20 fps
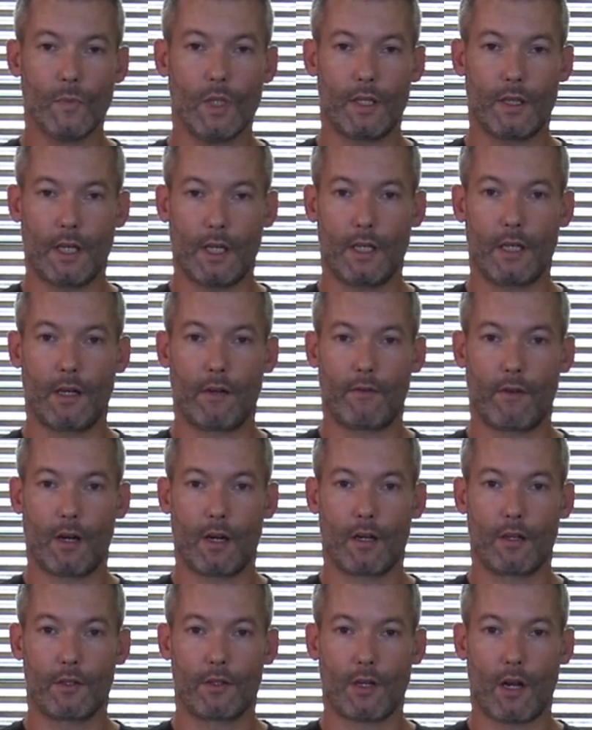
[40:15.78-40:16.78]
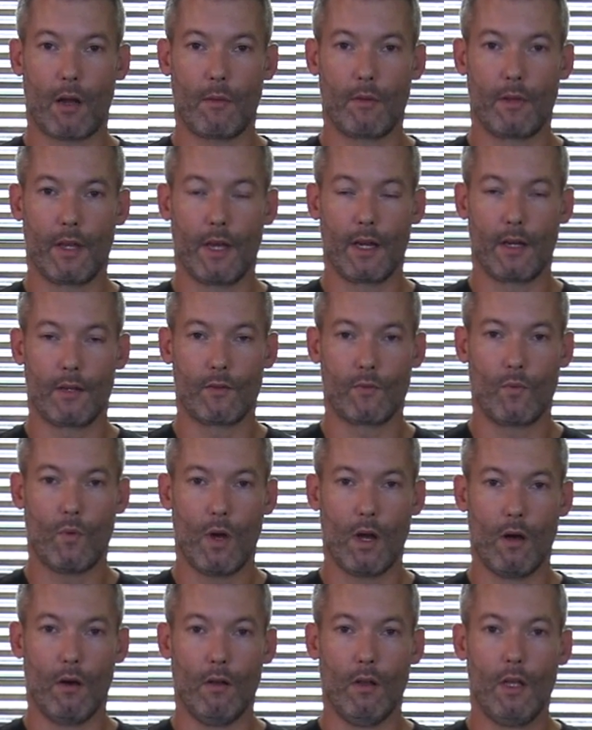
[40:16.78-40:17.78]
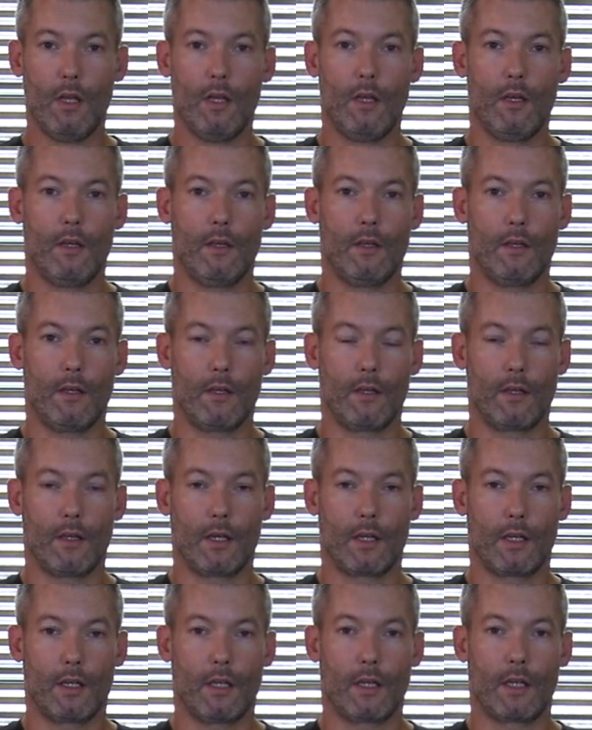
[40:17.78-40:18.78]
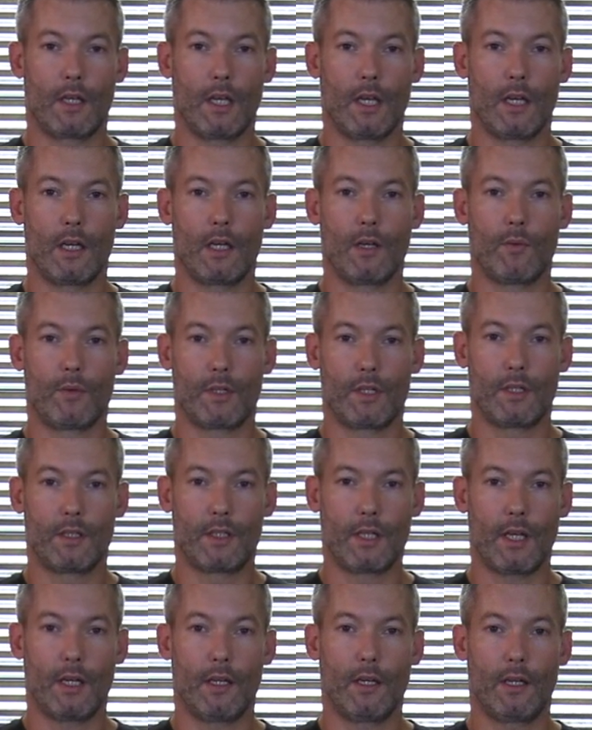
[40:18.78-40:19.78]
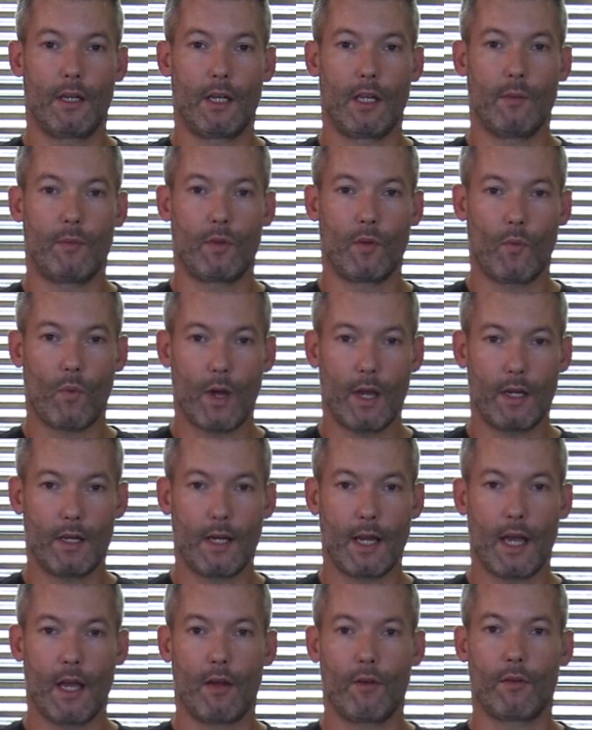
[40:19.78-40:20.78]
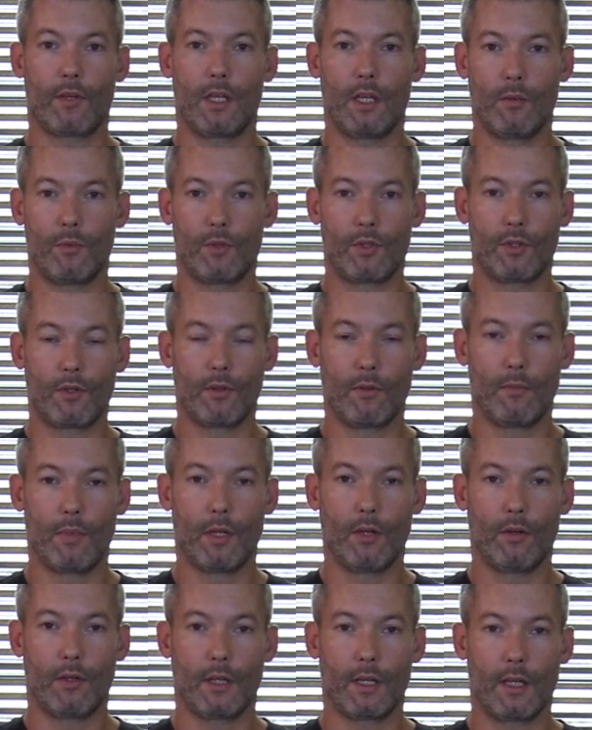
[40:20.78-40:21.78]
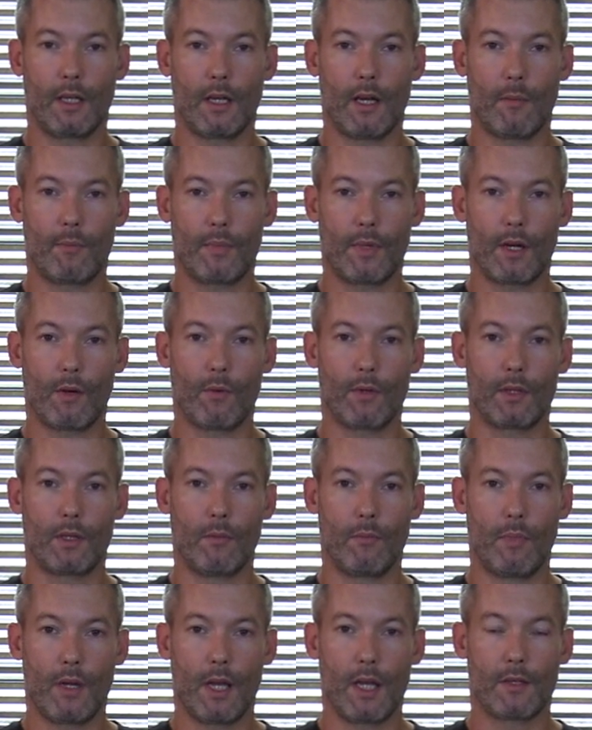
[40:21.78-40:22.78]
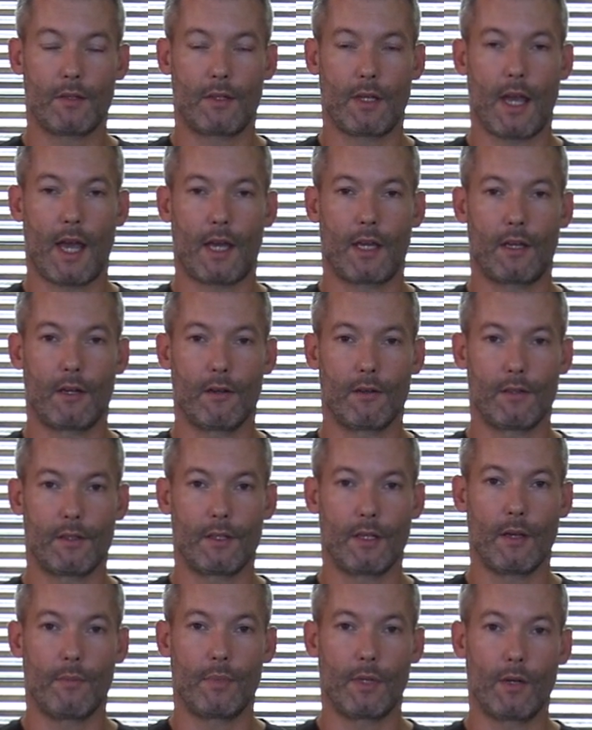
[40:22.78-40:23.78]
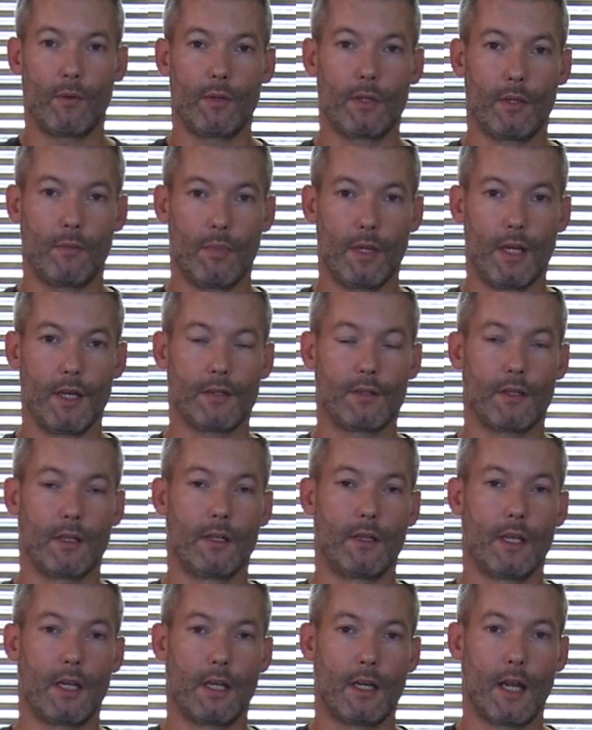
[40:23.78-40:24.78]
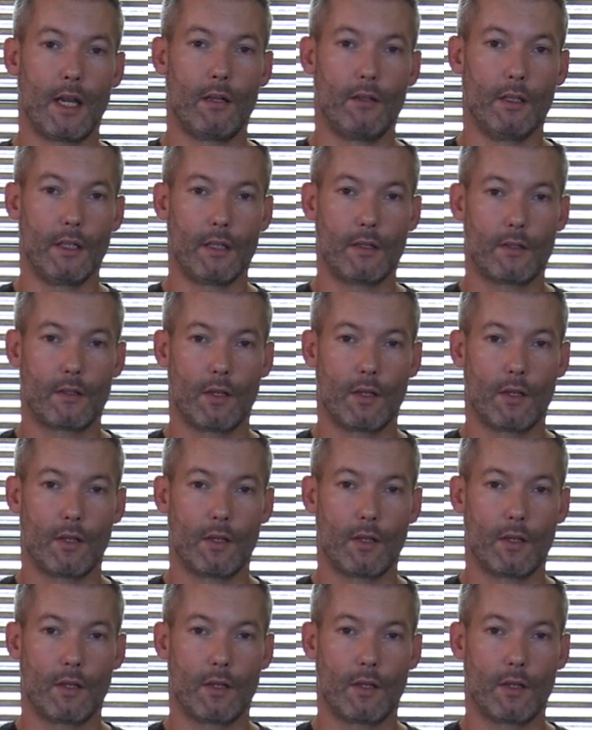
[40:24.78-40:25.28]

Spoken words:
And they did a very good job of that as well. Again, it was intended to keep the weight down, keep shootability up there with the best, accuracy up there with the best, and they nailed it.